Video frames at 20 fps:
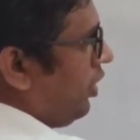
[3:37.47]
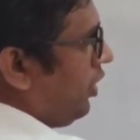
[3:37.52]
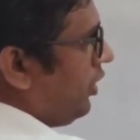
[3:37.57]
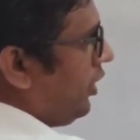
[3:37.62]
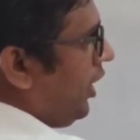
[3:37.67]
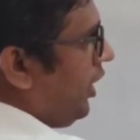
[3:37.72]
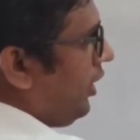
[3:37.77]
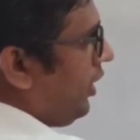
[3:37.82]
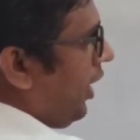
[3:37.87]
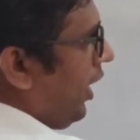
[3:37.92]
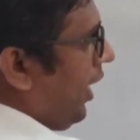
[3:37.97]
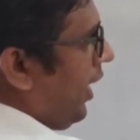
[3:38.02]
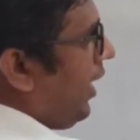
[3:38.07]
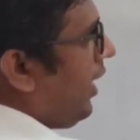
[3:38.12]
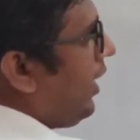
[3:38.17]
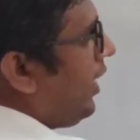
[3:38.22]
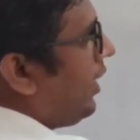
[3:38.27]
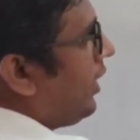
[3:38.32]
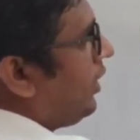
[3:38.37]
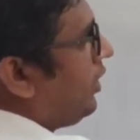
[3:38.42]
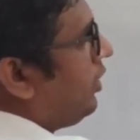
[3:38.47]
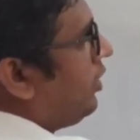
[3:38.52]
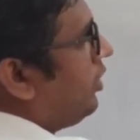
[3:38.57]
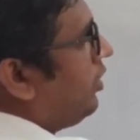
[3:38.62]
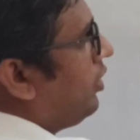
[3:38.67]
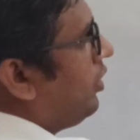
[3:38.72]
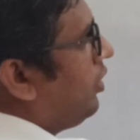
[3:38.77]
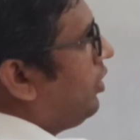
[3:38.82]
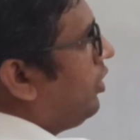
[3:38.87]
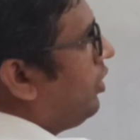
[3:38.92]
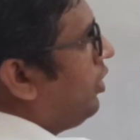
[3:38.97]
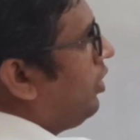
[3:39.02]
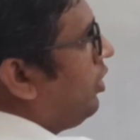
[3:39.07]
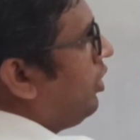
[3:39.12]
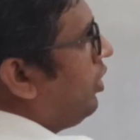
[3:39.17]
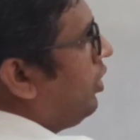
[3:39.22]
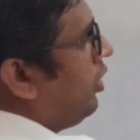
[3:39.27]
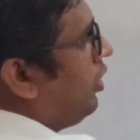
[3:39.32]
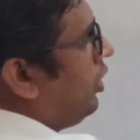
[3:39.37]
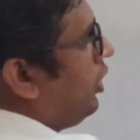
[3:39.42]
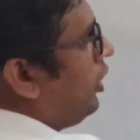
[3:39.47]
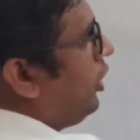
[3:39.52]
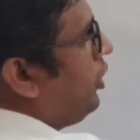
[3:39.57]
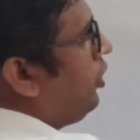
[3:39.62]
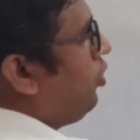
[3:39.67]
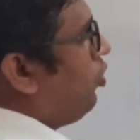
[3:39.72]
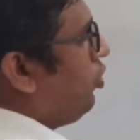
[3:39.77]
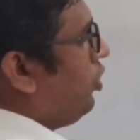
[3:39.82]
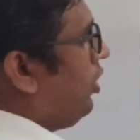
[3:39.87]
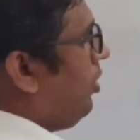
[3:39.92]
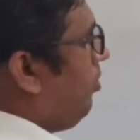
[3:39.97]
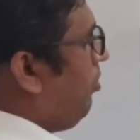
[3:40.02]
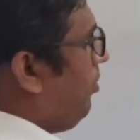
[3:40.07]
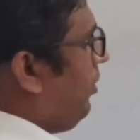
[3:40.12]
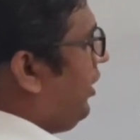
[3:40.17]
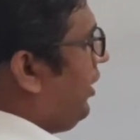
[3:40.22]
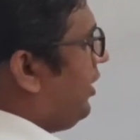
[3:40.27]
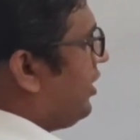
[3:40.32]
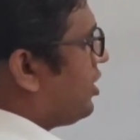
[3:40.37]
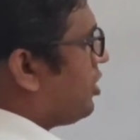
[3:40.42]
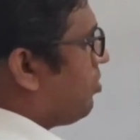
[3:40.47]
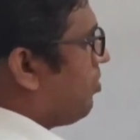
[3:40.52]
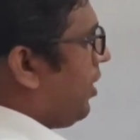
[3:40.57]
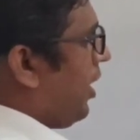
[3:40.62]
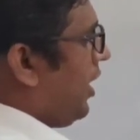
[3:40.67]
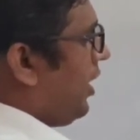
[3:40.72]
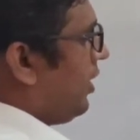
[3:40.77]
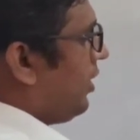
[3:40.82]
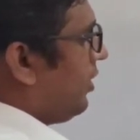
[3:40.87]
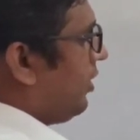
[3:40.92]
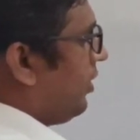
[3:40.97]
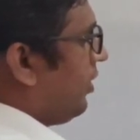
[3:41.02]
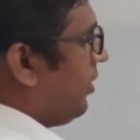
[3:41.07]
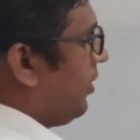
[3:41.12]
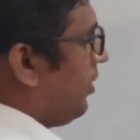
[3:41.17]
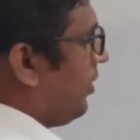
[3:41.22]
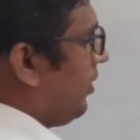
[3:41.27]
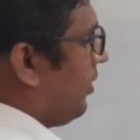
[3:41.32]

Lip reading: that act into the mid span.